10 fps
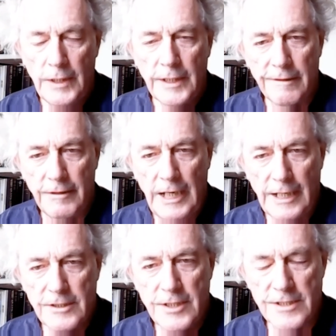the
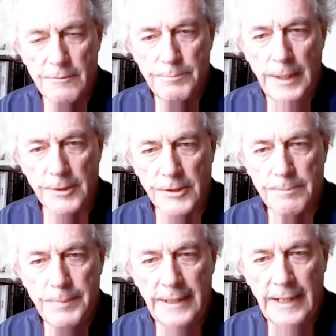reluctance of people to
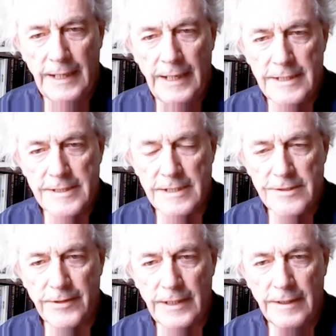pay their license
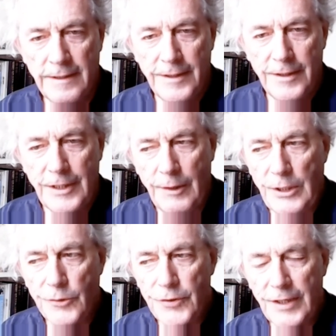fee. You know, when
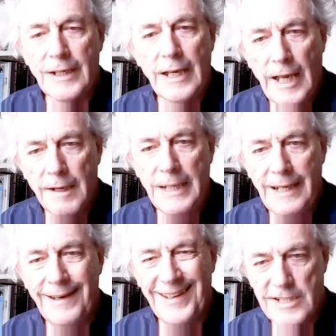you think how
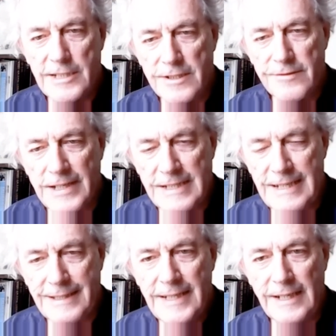many license fees
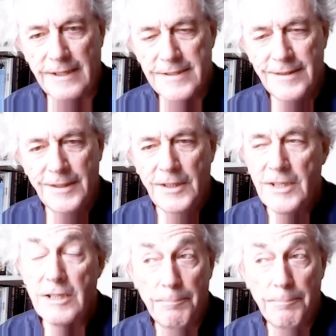it takes to